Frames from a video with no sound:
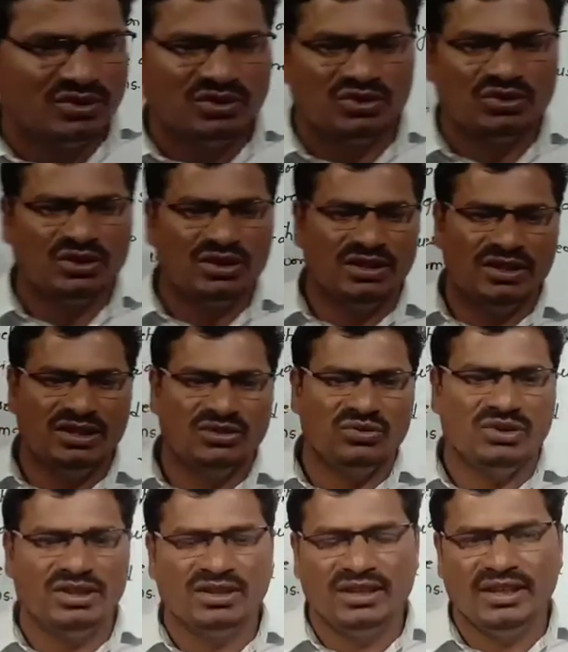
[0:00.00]
So this
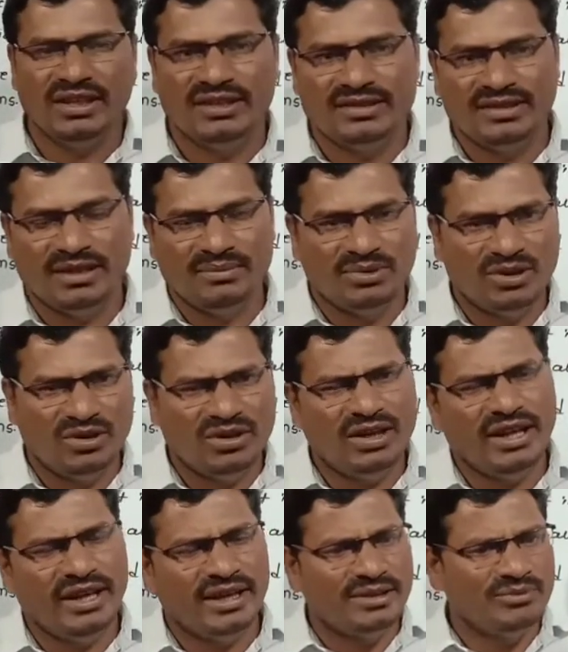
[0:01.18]
one is the example or
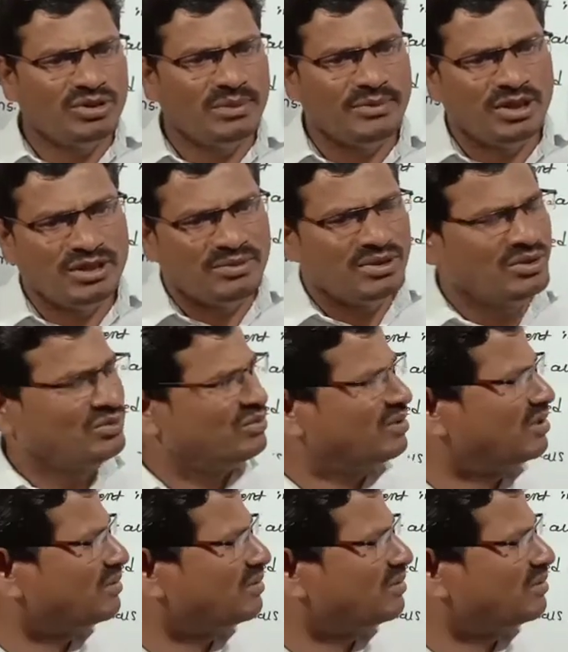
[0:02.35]
diagram of that particular